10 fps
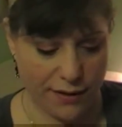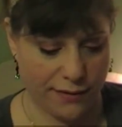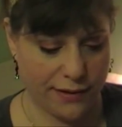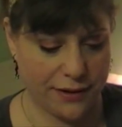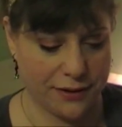
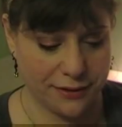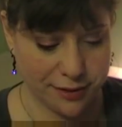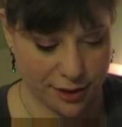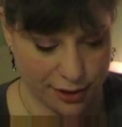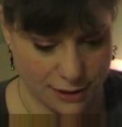So
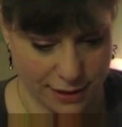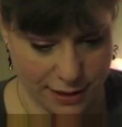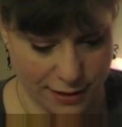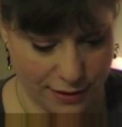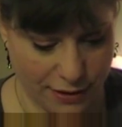
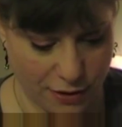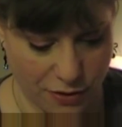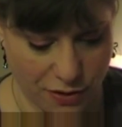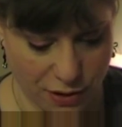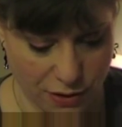there are
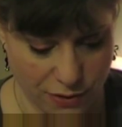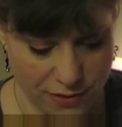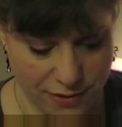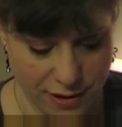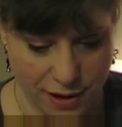those.